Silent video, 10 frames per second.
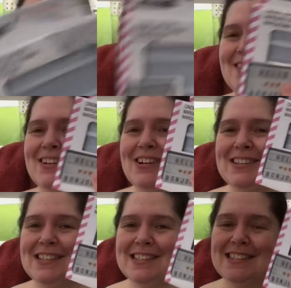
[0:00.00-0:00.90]
So I got
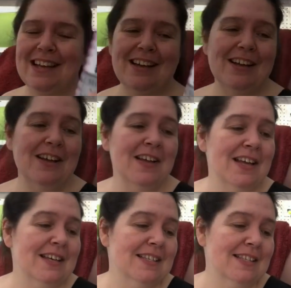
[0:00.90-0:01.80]
this uh,
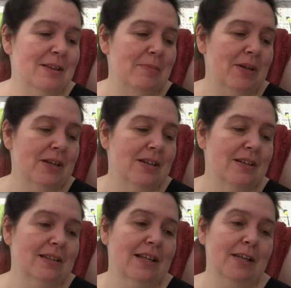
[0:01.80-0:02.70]

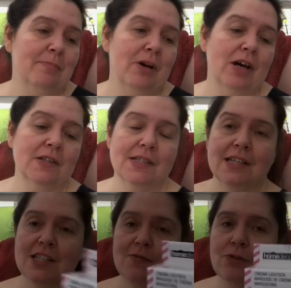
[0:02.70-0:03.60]
cinema light box.
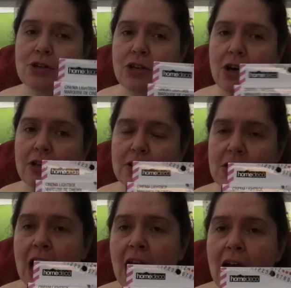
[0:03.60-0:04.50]
It is $4.
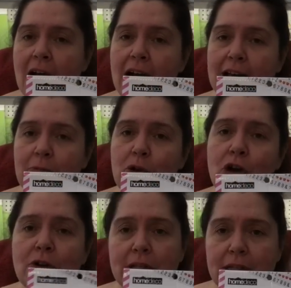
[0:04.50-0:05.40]
I am
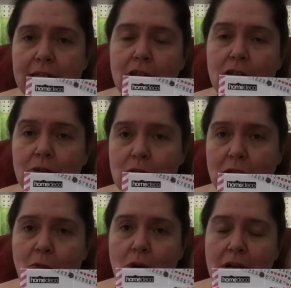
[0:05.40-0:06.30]
currently
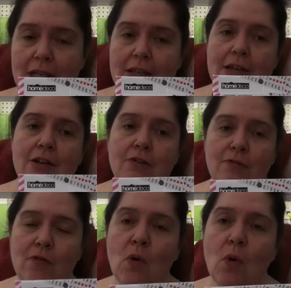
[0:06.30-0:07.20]
using one
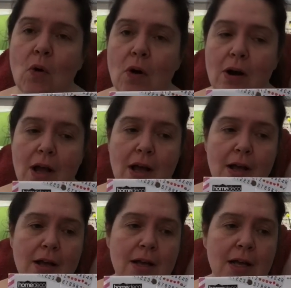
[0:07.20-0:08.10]
for
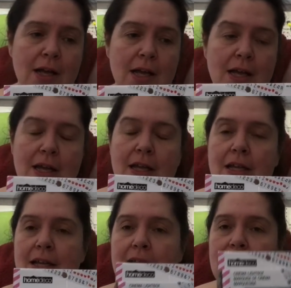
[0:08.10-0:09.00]
uh,
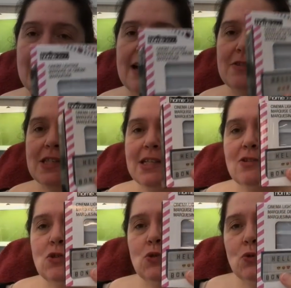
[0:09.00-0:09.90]

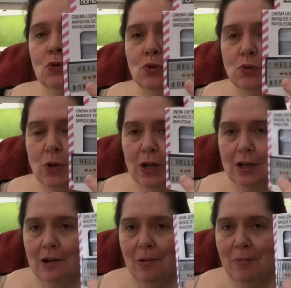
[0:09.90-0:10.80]
announcing to
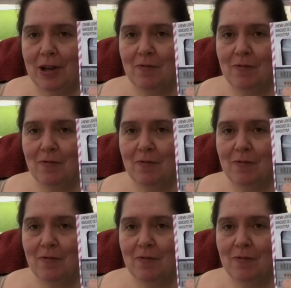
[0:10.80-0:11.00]
my